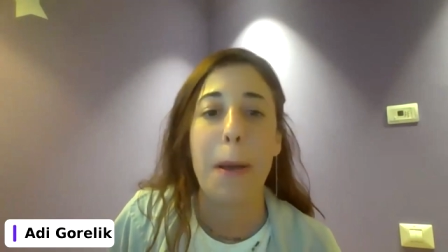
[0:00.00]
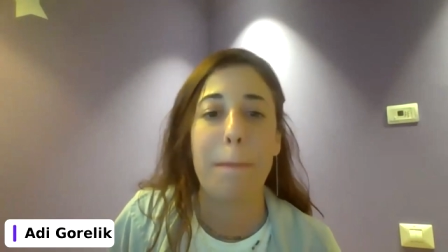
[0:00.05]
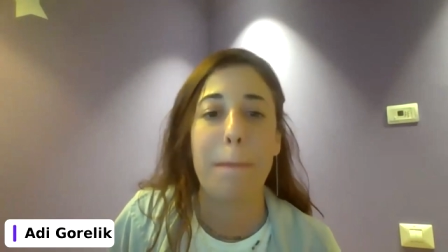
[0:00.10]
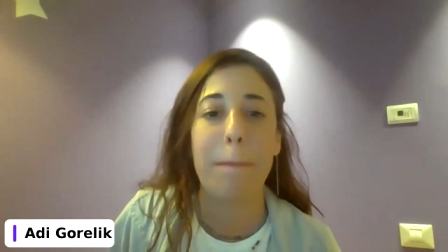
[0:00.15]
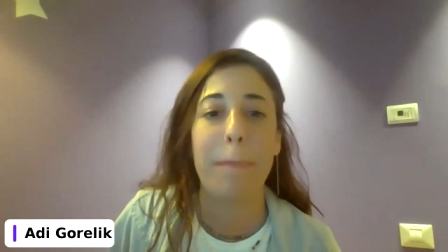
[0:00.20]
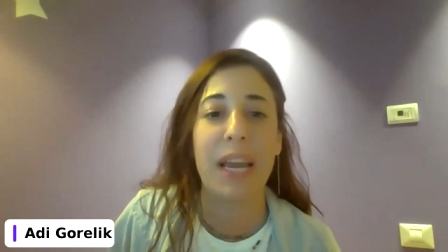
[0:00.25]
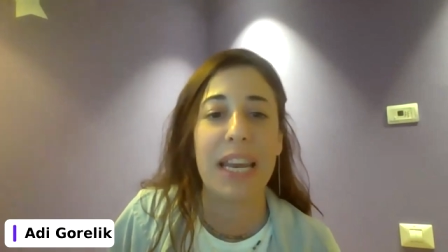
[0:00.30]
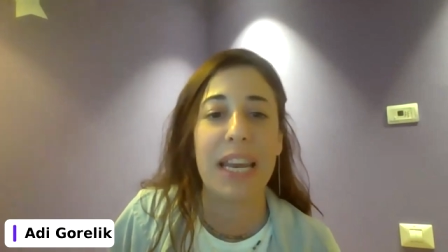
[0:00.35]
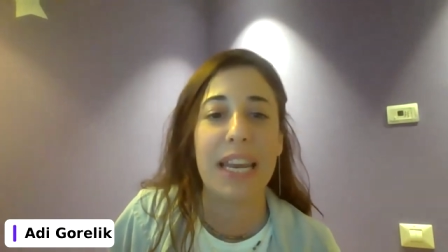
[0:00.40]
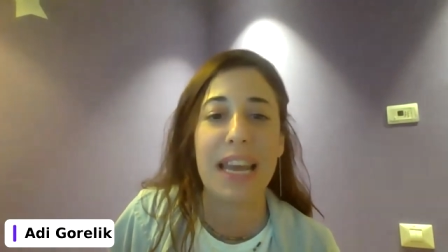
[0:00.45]

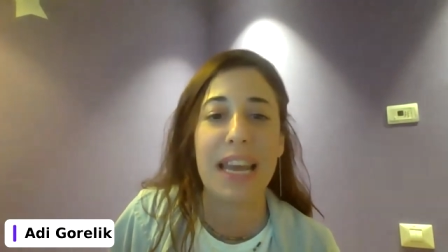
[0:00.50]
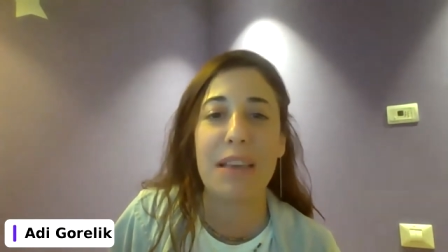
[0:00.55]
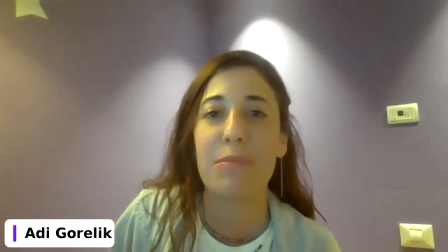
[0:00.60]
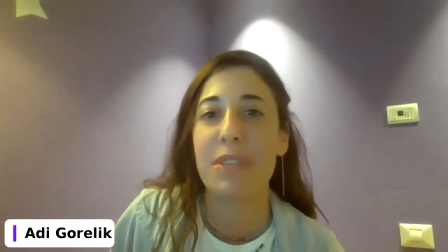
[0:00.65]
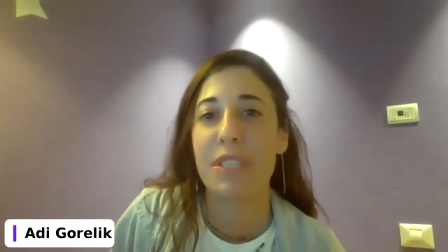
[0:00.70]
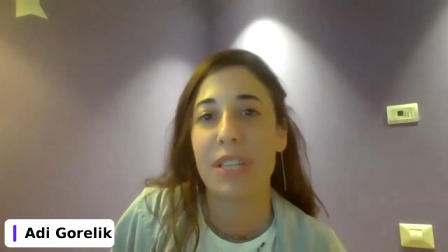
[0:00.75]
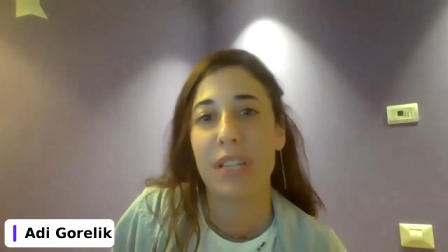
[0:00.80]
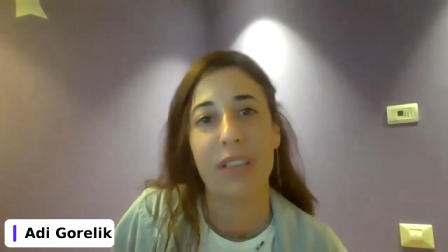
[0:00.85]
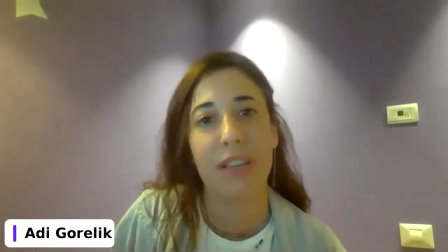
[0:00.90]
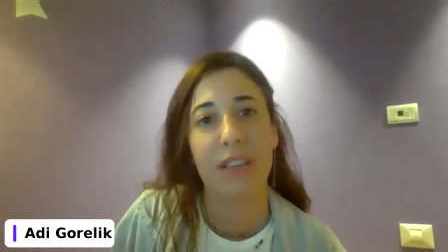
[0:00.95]
My name
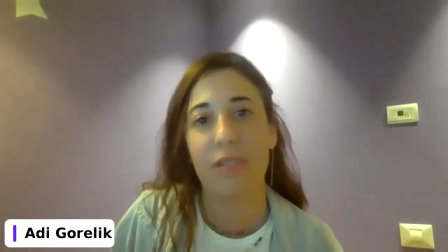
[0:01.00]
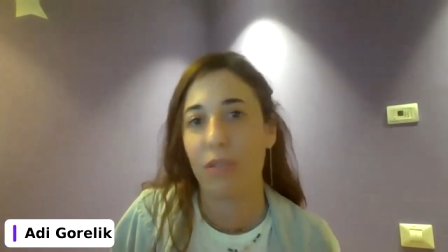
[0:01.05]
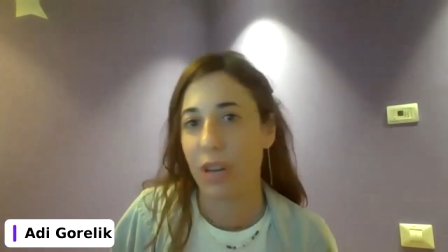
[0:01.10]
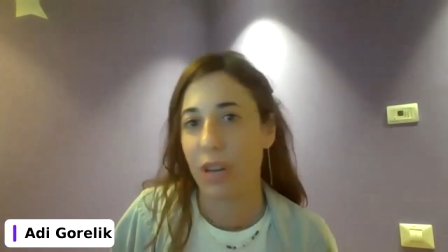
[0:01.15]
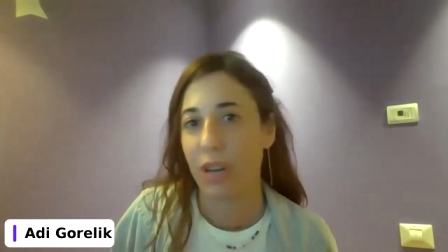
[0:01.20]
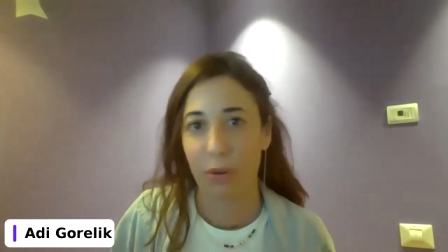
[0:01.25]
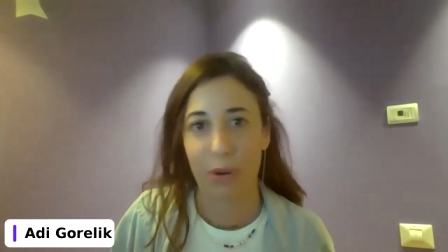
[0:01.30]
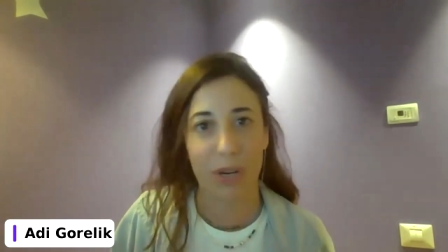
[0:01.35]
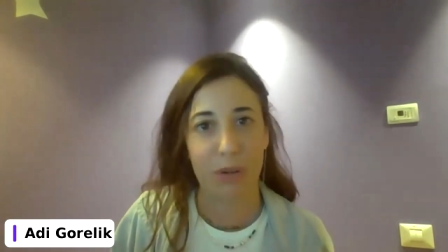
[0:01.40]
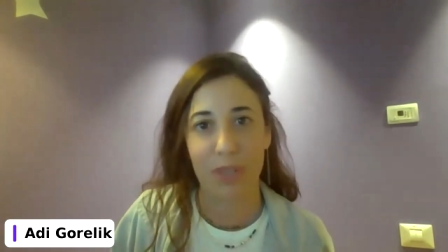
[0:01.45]
is Adi, to
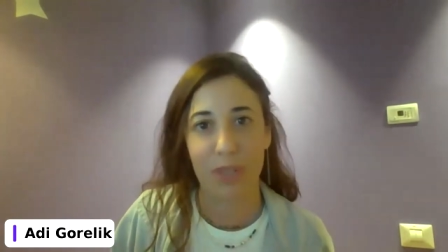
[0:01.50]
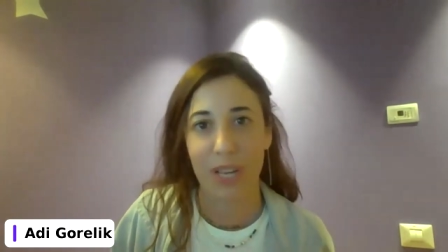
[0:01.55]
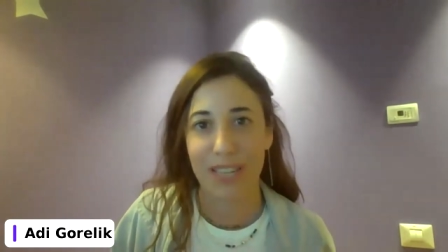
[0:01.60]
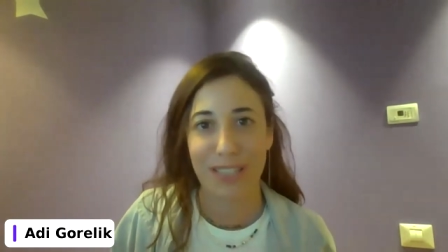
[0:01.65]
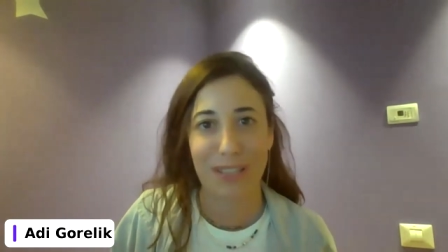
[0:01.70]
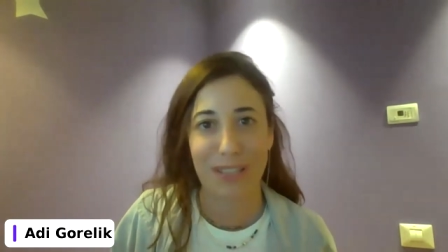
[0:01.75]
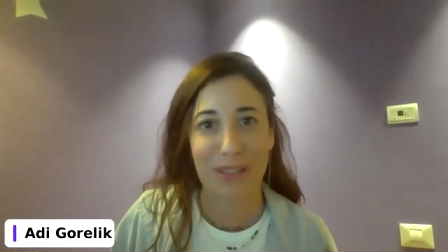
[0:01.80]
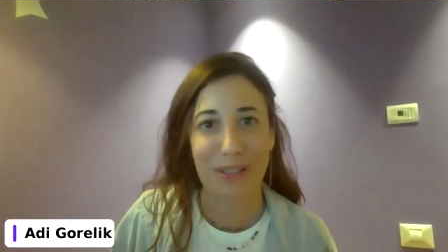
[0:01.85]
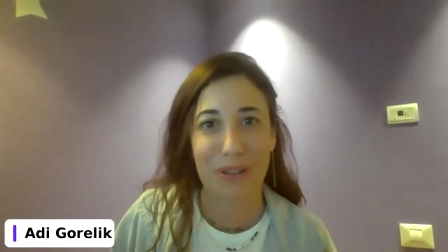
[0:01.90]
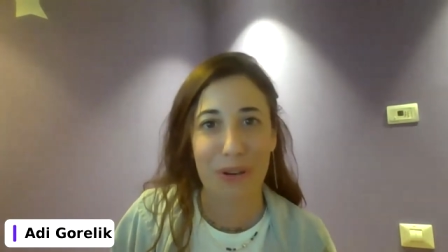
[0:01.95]
anyone who
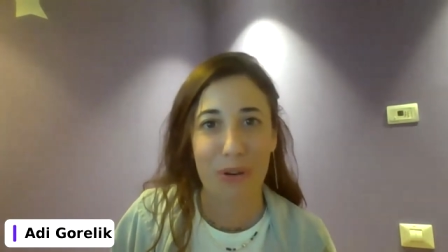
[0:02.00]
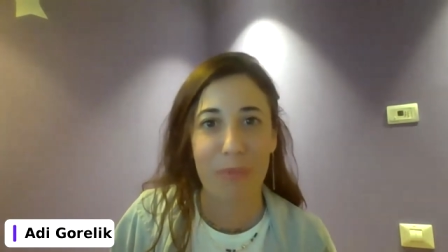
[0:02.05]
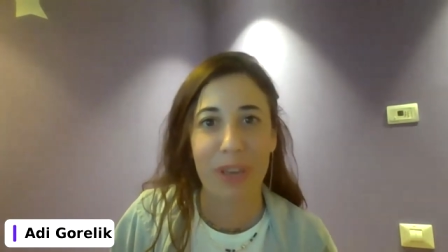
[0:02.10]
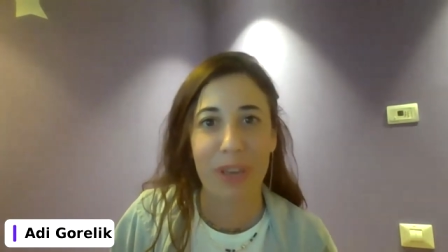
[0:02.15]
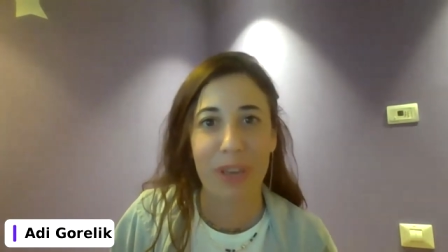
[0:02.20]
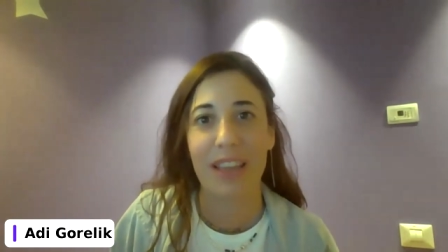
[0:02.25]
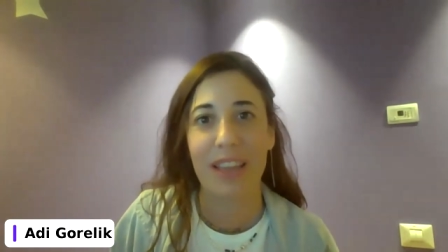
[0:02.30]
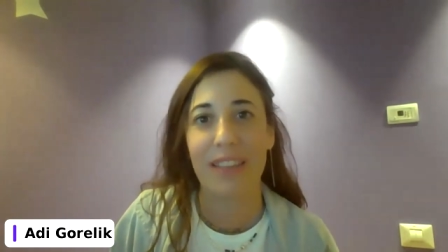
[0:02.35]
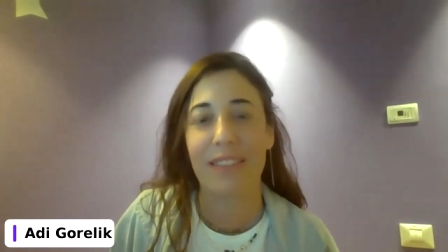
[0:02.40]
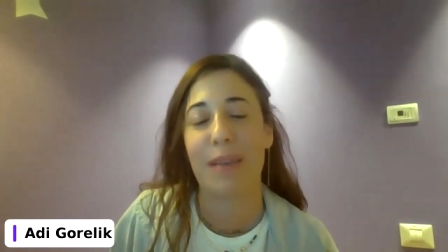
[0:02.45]
doesn't know
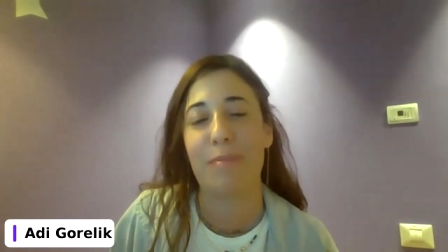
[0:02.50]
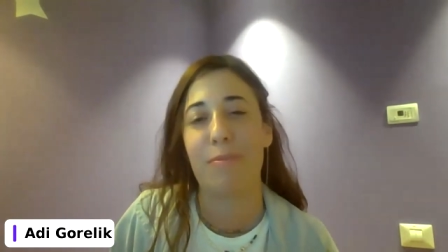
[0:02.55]
me yet.